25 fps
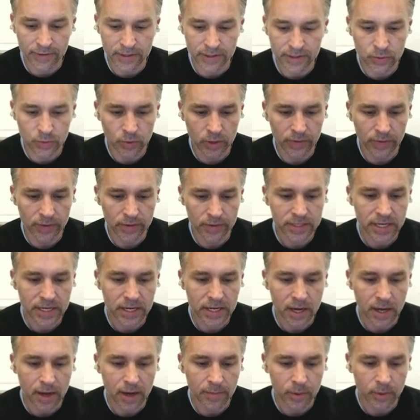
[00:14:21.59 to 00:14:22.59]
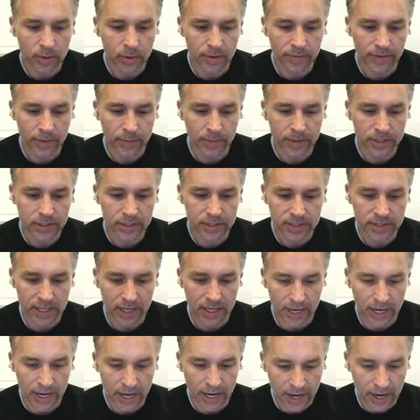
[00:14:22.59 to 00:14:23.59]
this one. There's a number of images
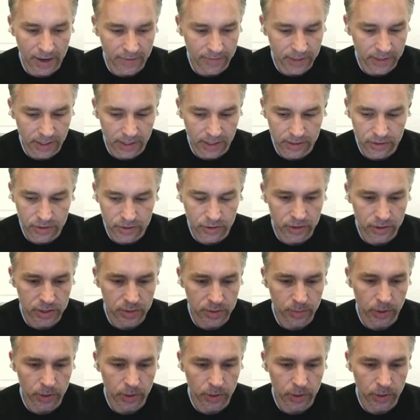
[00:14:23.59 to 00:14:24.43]
that I have that I can start to